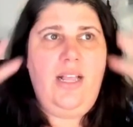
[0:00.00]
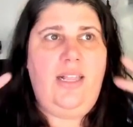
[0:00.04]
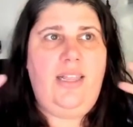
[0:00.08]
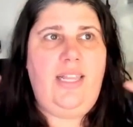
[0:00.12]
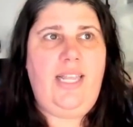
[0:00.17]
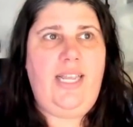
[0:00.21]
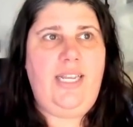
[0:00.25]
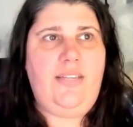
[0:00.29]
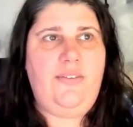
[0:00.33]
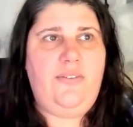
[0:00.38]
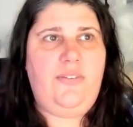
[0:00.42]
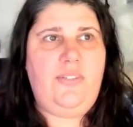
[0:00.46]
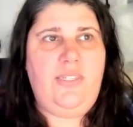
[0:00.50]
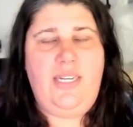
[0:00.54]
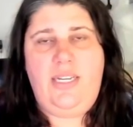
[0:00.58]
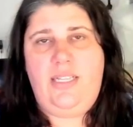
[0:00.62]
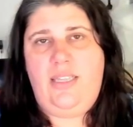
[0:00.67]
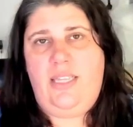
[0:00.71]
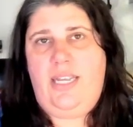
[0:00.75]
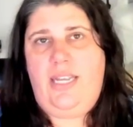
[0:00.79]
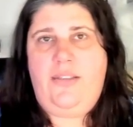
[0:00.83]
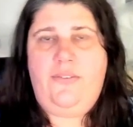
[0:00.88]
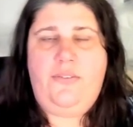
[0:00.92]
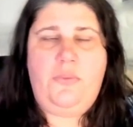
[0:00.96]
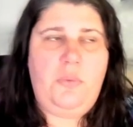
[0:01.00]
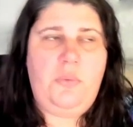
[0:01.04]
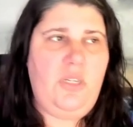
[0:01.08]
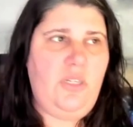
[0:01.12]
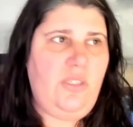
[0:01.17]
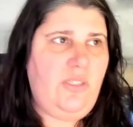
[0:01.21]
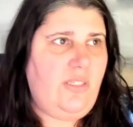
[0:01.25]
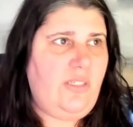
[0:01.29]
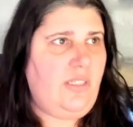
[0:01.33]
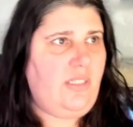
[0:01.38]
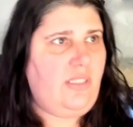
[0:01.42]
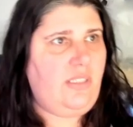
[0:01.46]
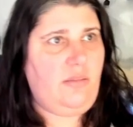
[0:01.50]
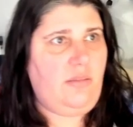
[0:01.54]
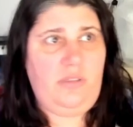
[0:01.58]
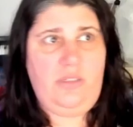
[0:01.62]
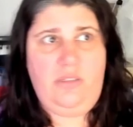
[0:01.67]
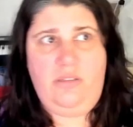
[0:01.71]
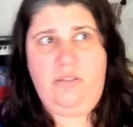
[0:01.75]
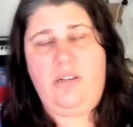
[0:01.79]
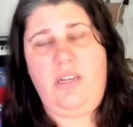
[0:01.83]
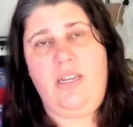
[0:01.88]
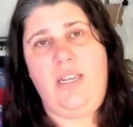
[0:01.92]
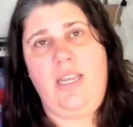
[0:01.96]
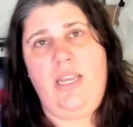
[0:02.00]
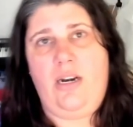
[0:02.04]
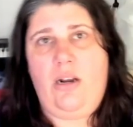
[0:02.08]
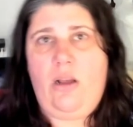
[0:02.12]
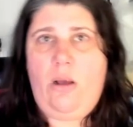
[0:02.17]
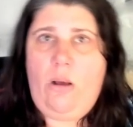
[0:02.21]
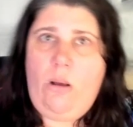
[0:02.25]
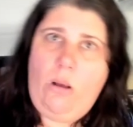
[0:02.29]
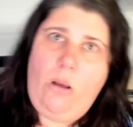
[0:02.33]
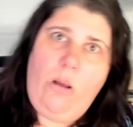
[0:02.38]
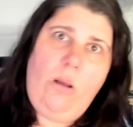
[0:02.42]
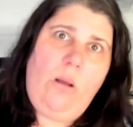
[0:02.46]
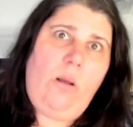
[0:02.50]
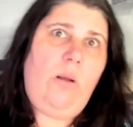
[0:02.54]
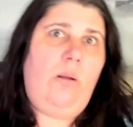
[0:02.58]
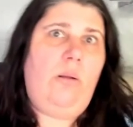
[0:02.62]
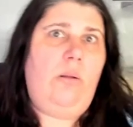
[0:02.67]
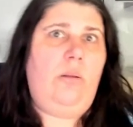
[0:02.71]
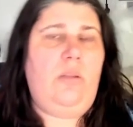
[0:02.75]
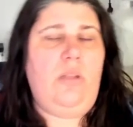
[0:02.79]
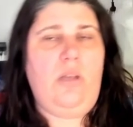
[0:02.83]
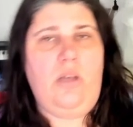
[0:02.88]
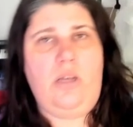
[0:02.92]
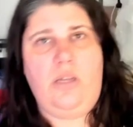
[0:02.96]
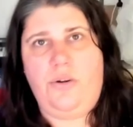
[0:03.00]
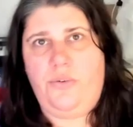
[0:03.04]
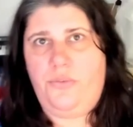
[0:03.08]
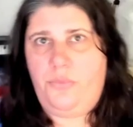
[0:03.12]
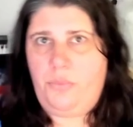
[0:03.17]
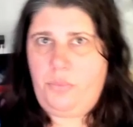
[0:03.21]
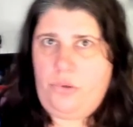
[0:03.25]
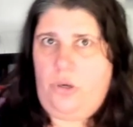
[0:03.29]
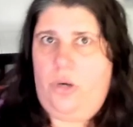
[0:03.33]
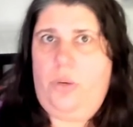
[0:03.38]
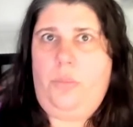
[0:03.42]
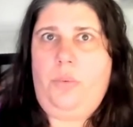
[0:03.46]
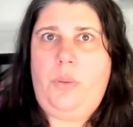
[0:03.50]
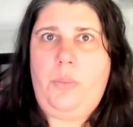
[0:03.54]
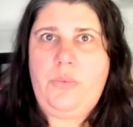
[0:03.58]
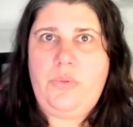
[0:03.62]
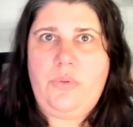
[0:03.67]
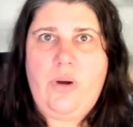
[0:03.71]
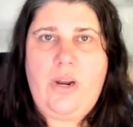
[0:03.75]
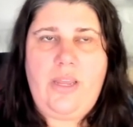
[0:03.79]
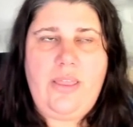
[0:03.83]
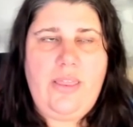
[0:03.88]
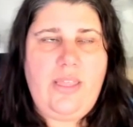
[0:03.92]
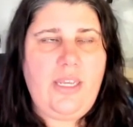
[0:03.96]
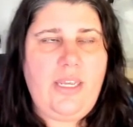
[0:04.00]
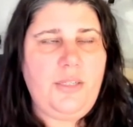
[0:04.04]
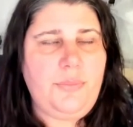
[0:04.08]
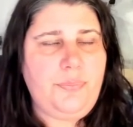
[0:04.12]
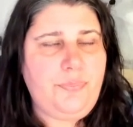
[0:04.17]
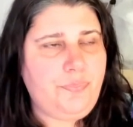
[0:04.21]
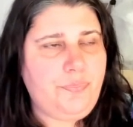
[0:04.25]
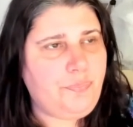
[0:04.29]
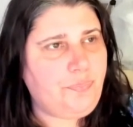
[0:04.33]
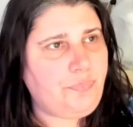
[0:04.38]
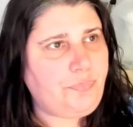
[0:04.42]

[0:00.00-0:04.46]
lack of zinc, lack of immune system, you're looking at a whole lot of problems right there.